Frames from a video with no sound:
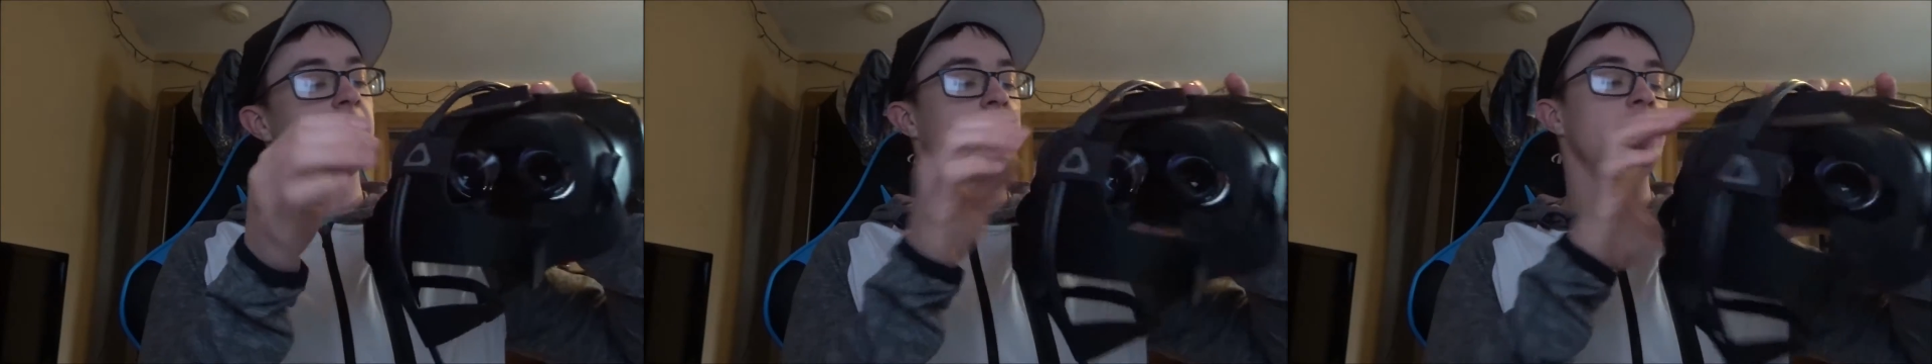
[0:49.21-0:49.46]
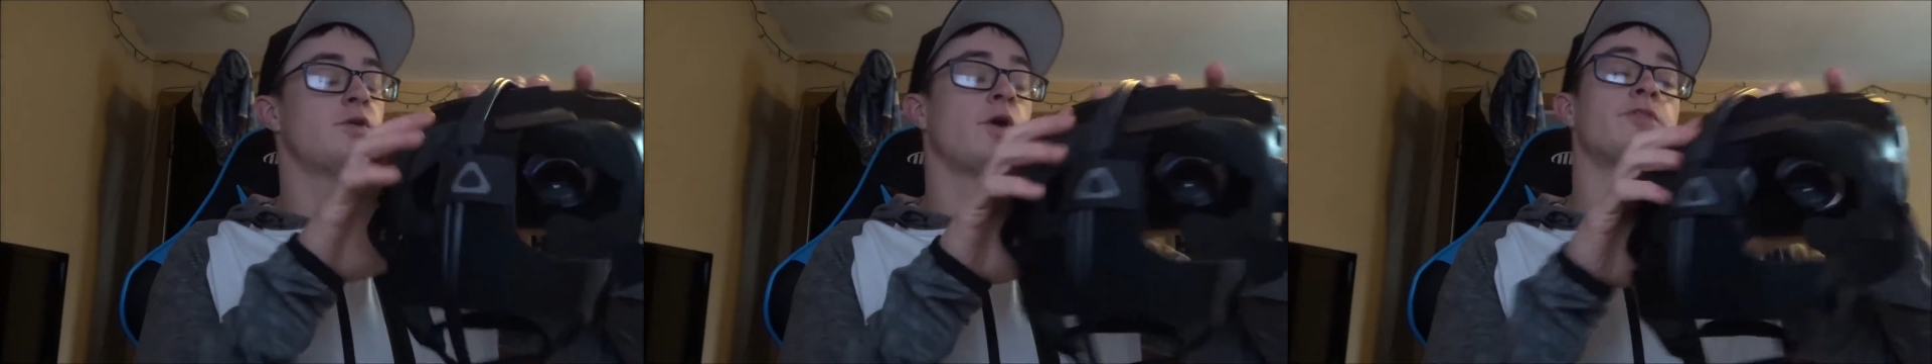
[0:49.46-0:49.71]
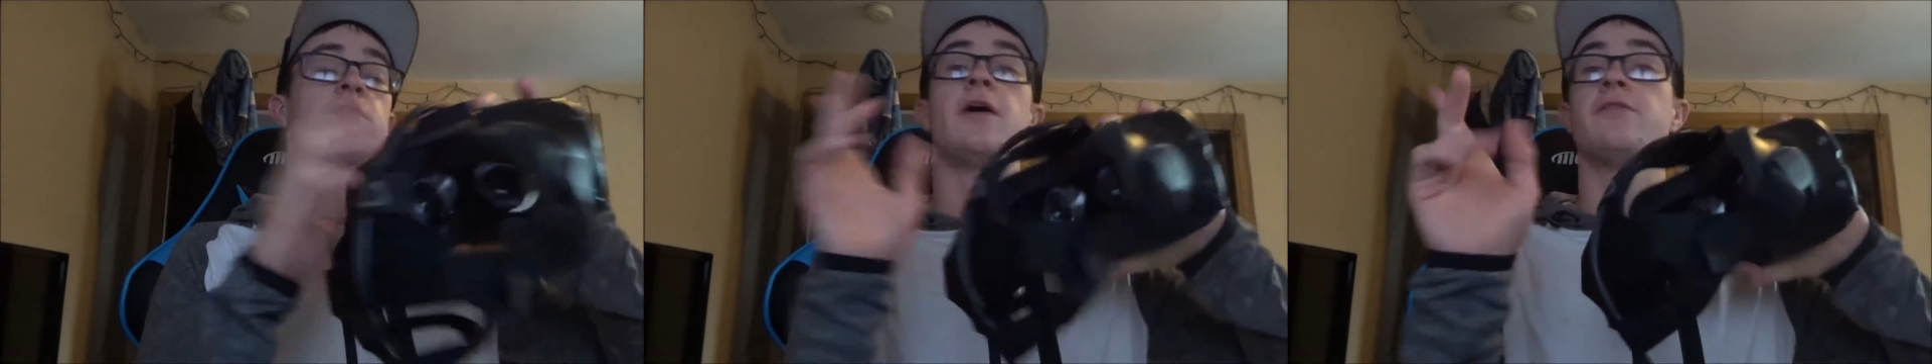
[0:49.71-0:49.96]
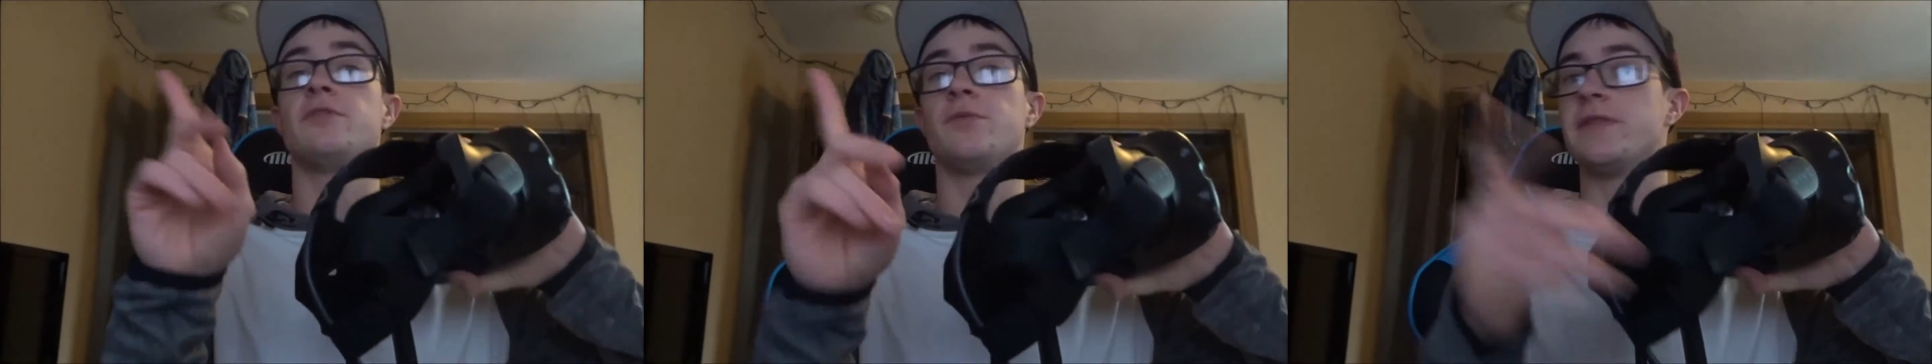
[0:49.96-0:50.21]
And then you also
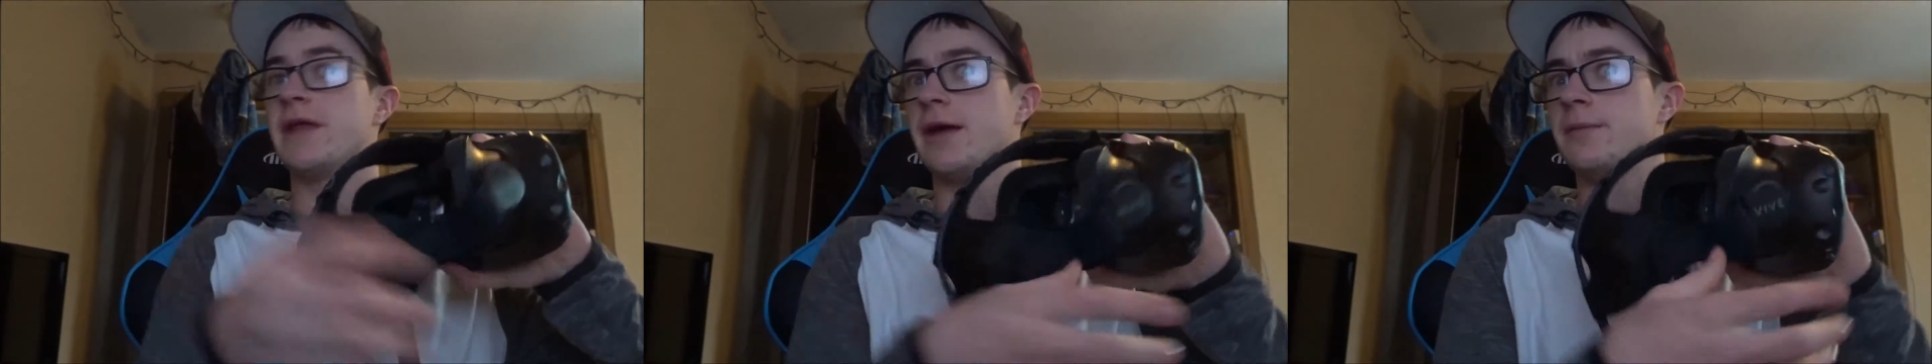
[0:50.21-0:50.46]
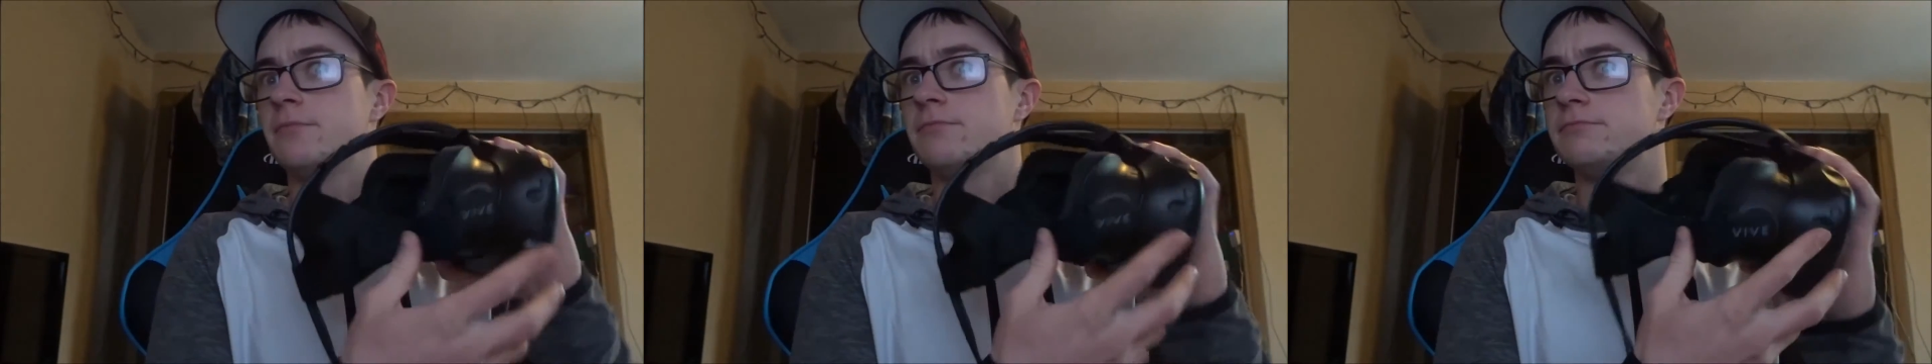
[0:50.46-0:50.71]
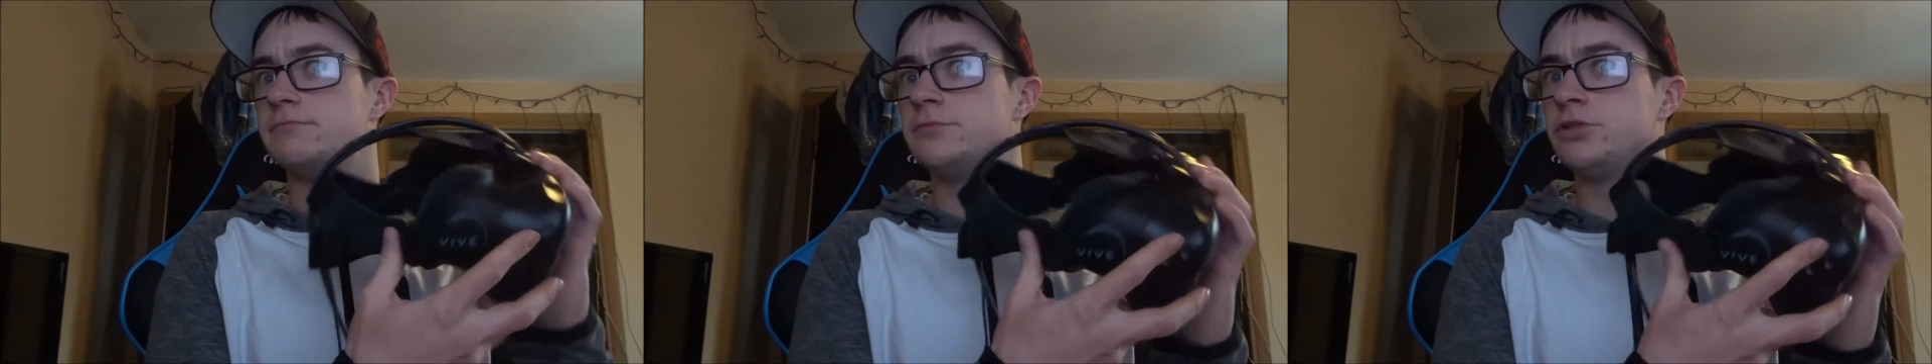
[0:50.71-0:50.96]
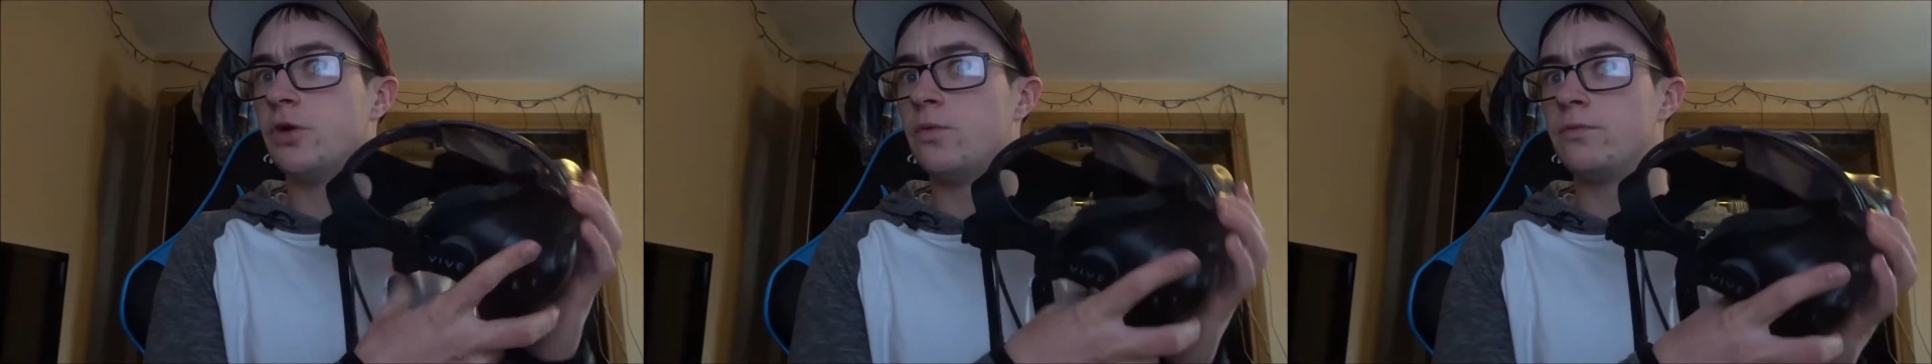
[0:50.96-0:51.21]
have someone that I
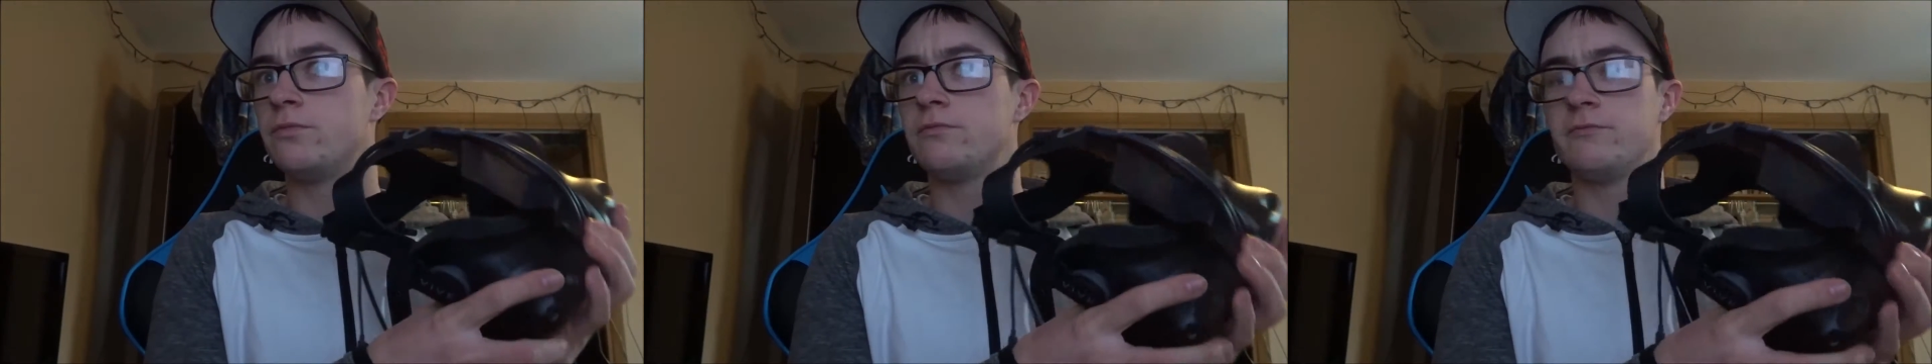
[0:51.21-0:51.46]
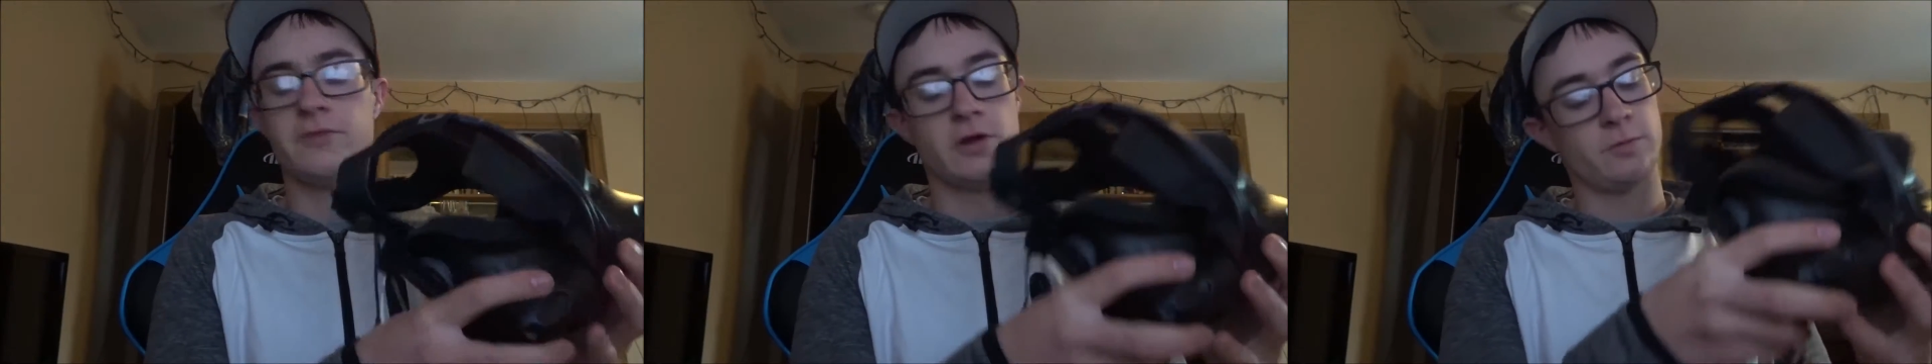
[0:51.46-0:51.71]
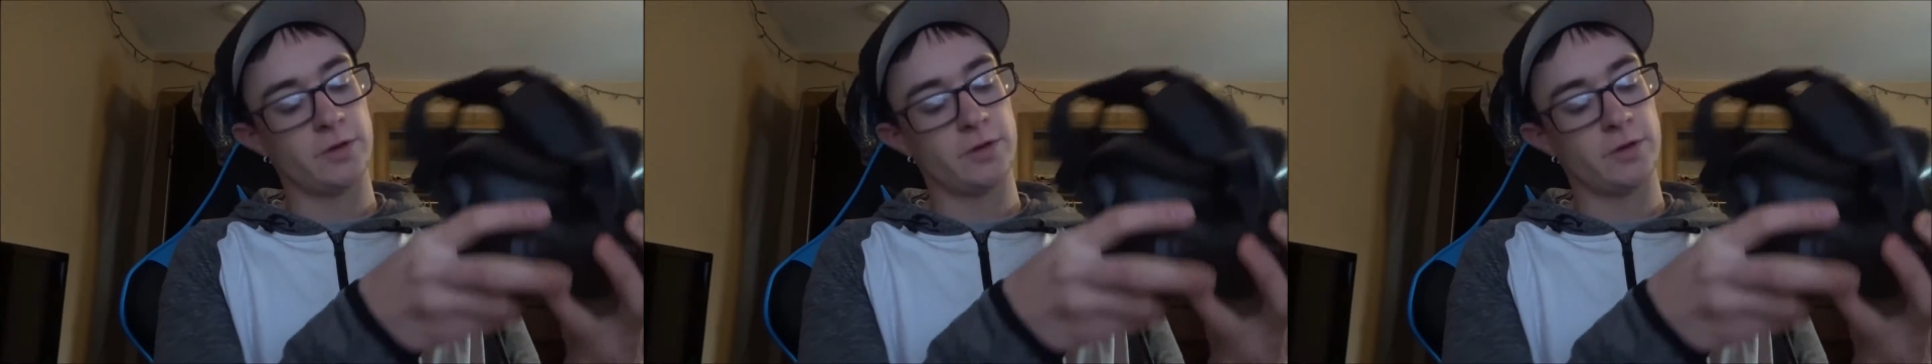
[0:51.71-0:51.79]
don't fiddle